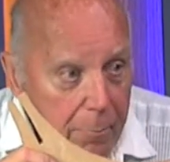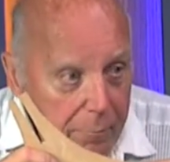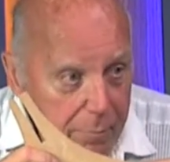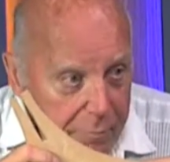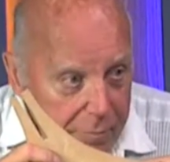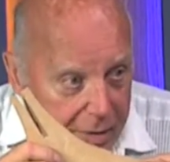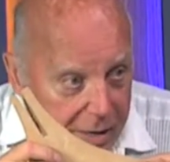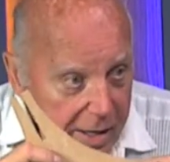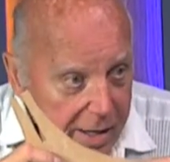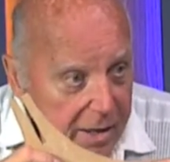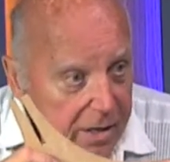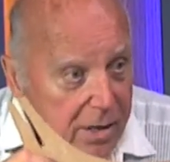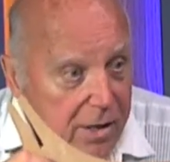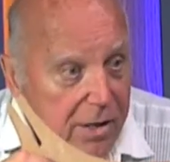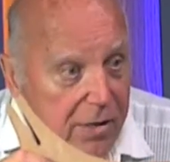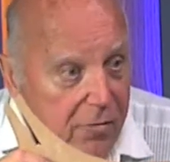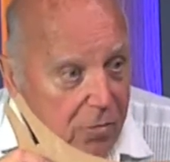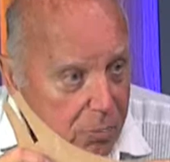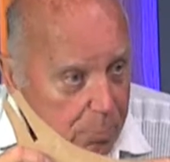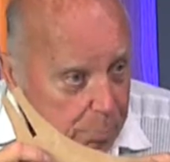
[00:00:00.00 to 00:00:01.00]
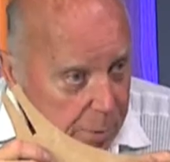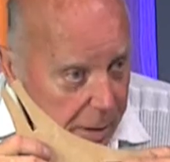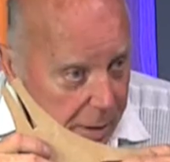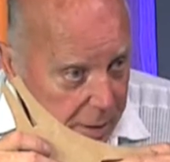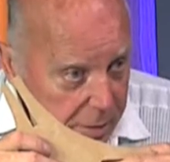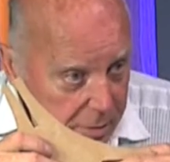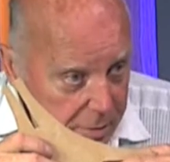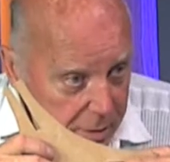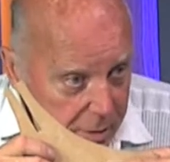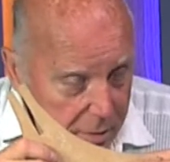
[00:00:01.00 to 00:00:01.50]
negative and
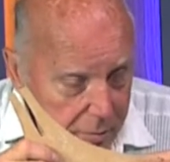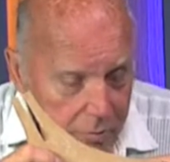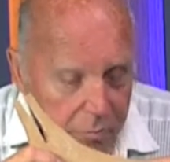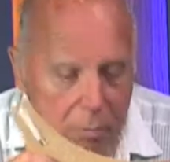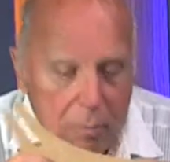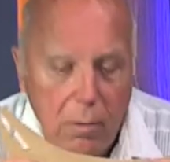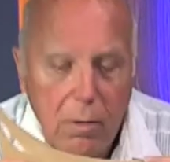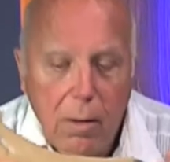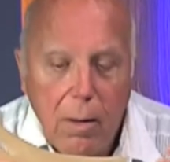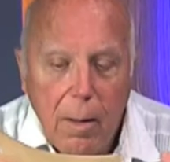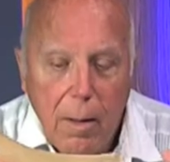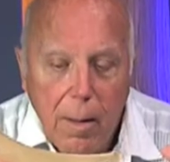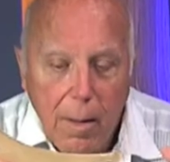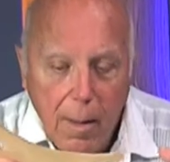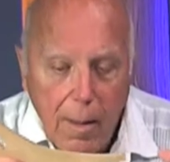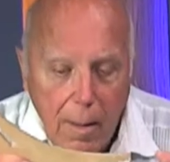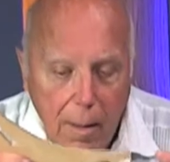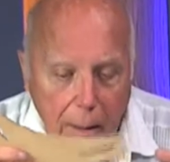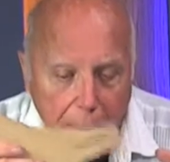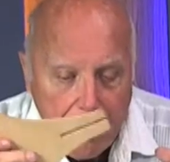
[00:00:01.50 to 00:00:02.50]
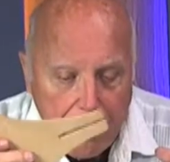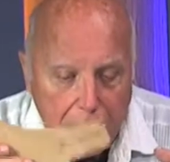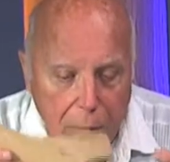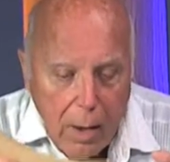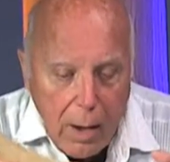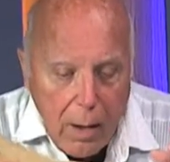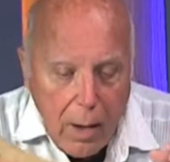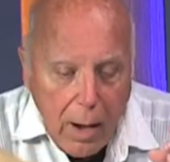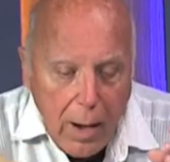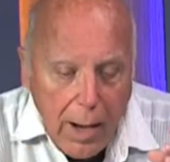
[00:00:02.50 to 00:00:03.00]
positive,
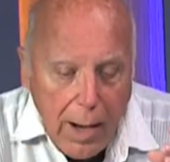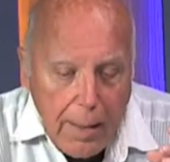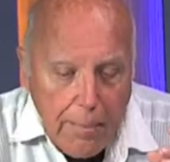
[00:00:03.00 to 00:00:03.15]
I